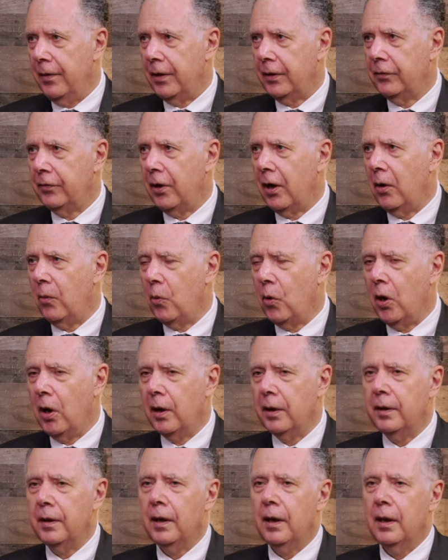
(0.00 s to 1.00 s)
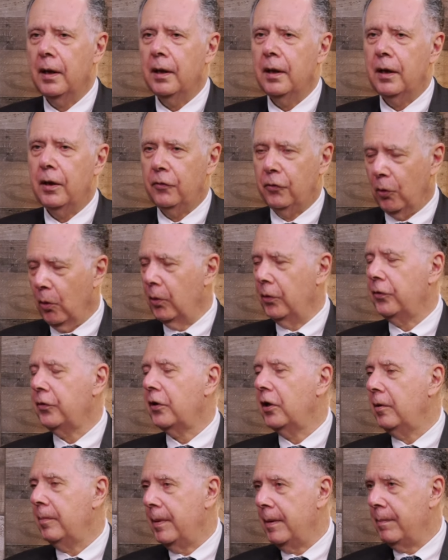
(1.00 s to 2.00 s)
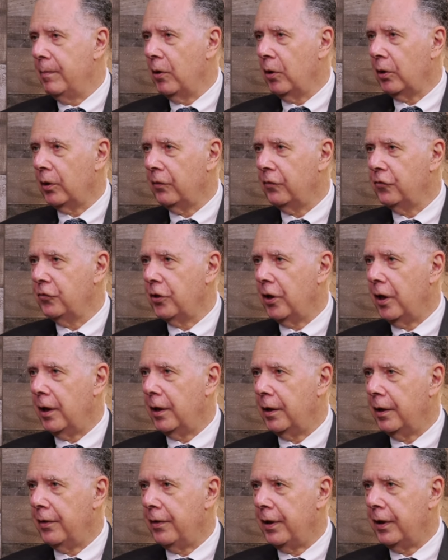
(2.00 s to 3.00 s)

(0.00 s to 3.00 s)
that Taiwan is always going to be part of China,